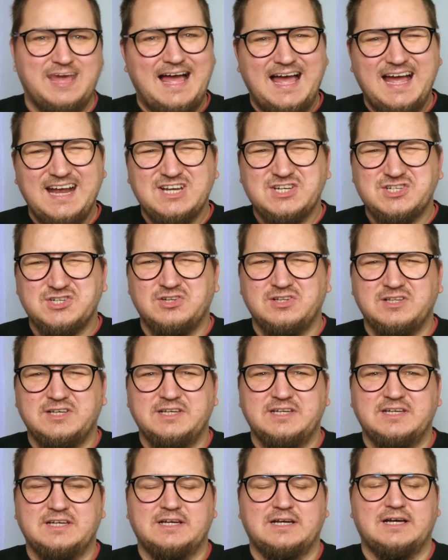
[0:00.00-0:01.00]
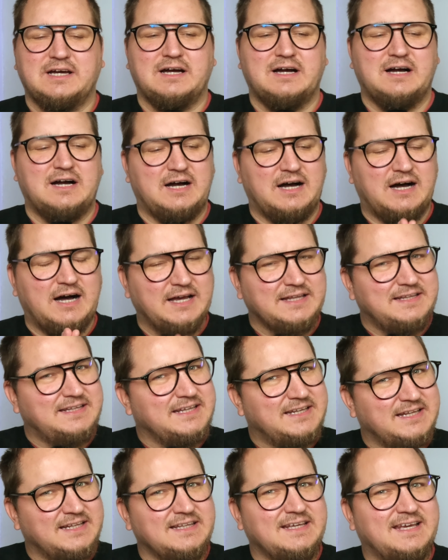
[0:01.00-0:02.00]
Actually, I
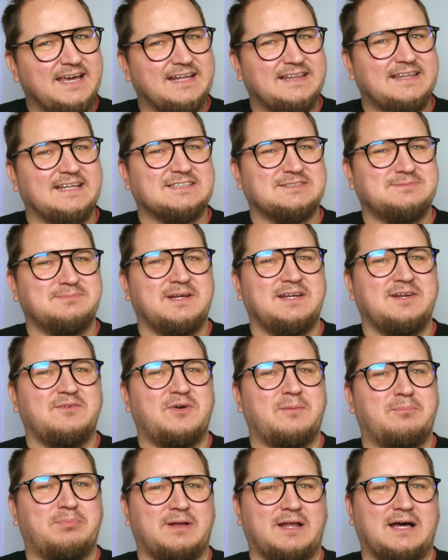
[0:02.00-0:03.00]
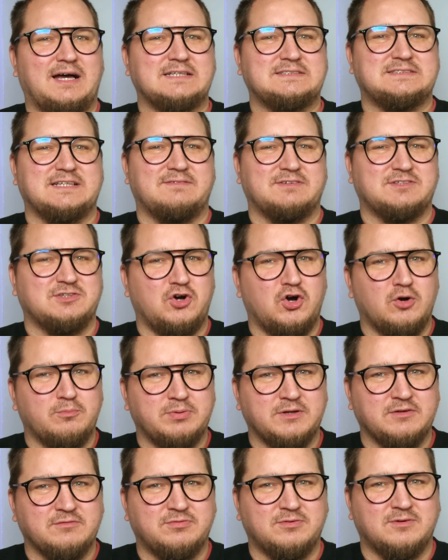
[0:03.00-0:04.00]
didn't get as many replies I was
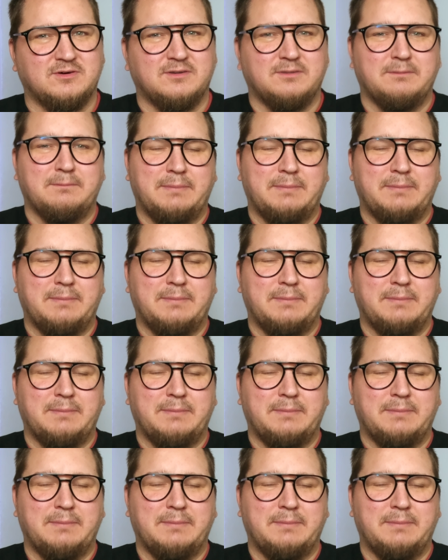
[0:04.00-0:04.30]
hoping for,